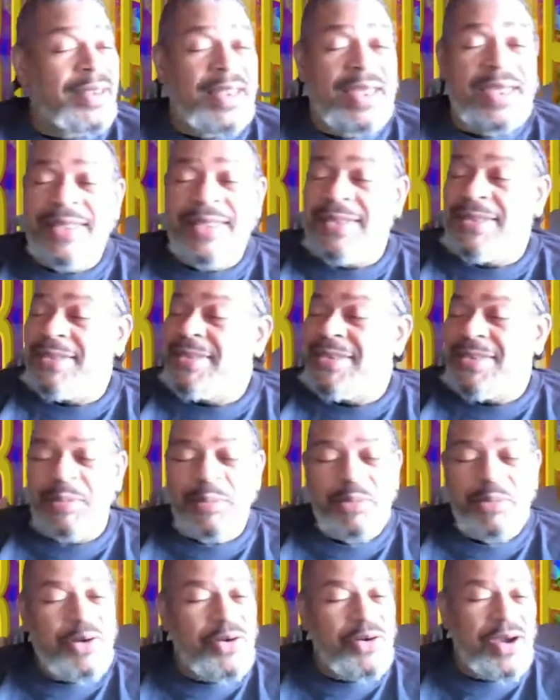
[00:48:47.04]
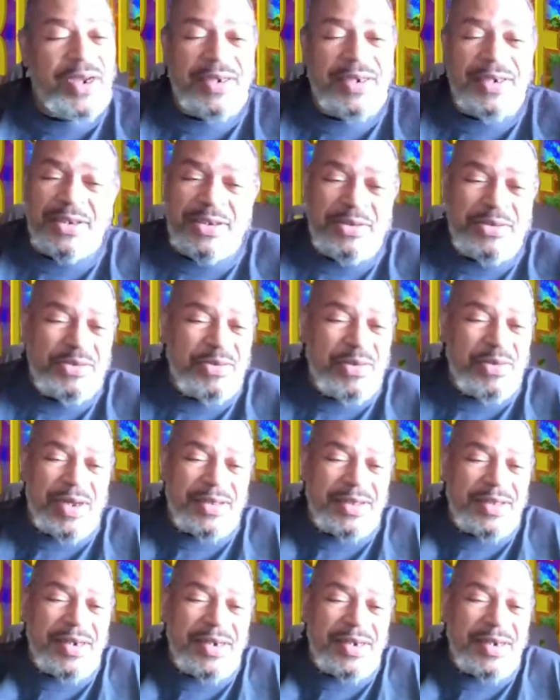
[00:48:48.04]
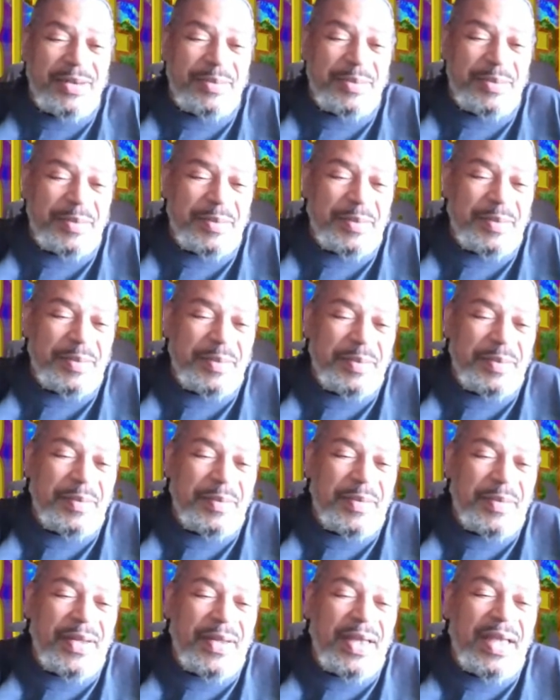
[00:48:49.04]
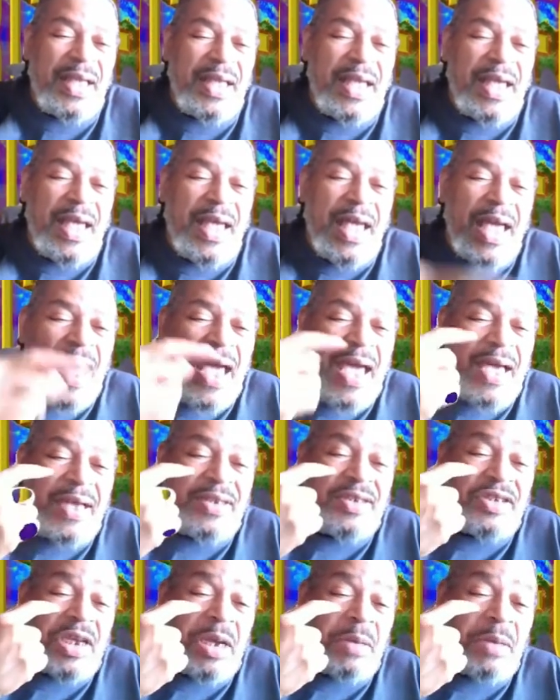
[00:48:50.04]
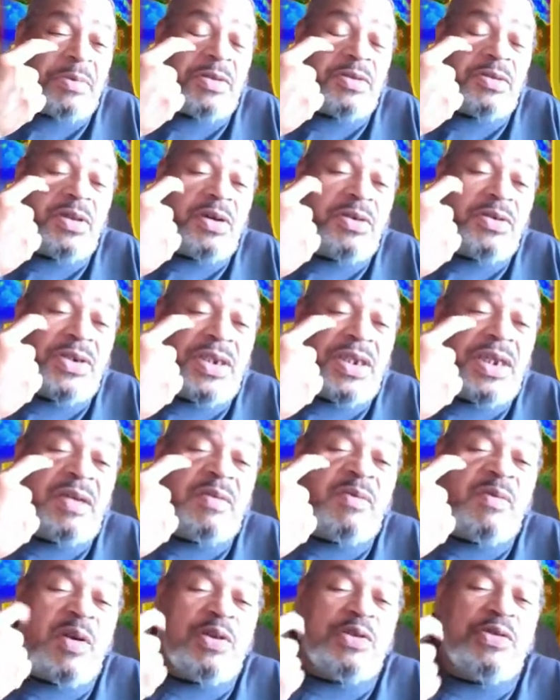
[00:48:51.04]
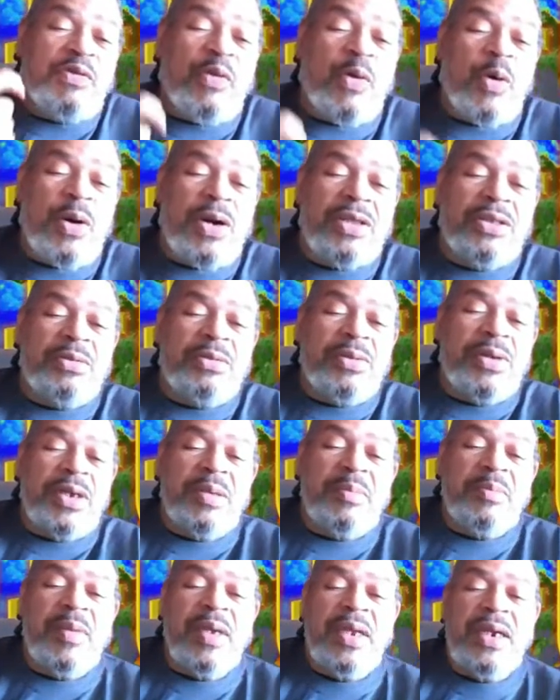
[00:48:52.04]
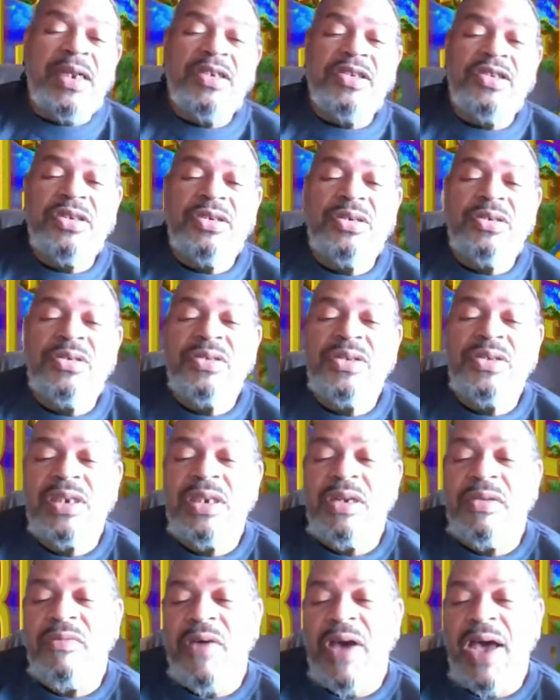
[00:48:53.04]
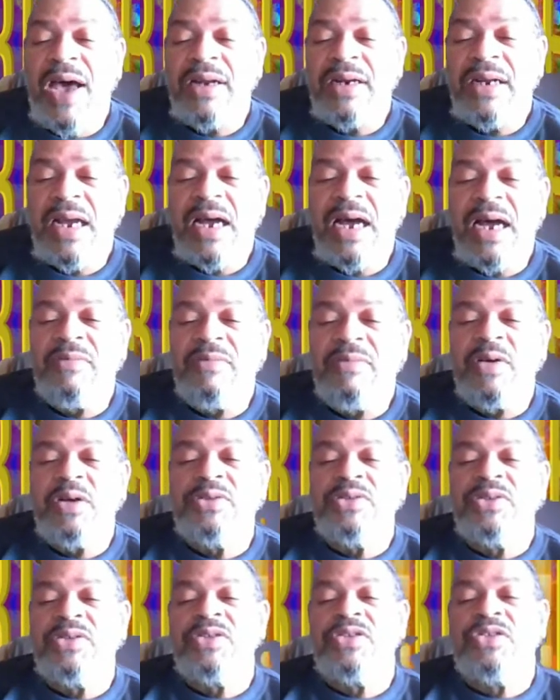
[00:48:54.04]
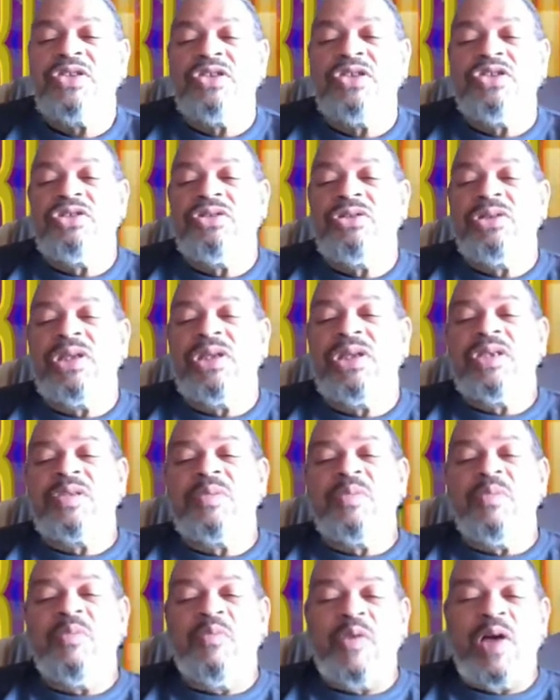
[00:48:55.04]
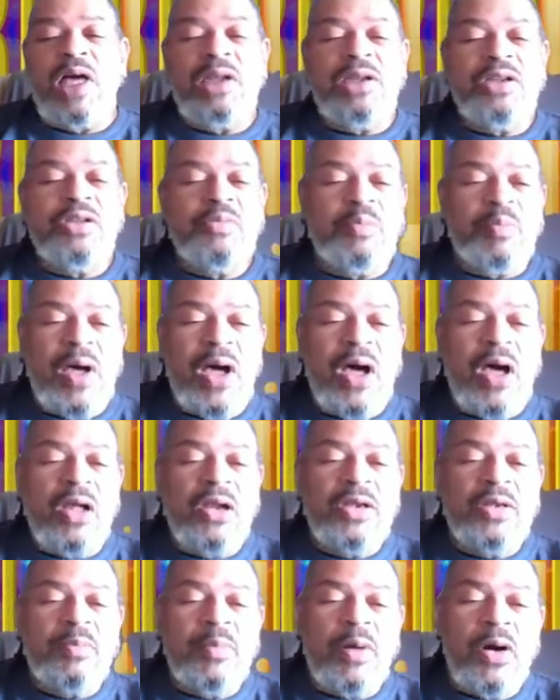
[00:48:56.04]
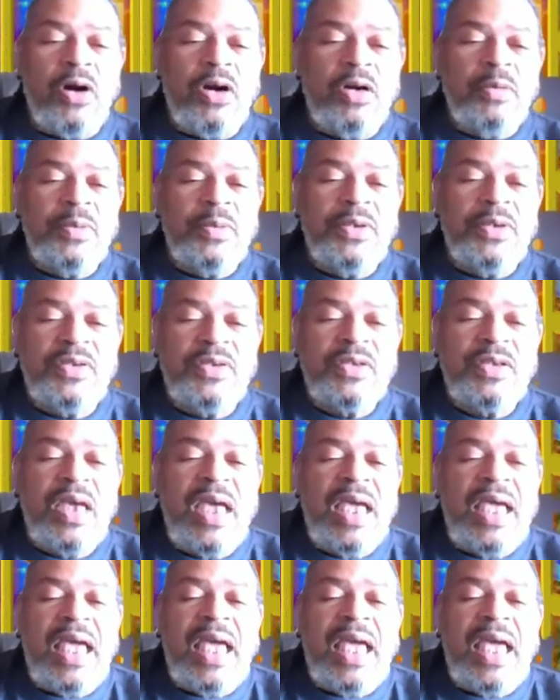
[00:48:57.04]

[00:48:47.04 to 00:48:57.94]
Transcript: That's some great news right there. Acts chapter 13, verse 43. Many Jews and devout converts to Judaism followed Paul and Barnabas,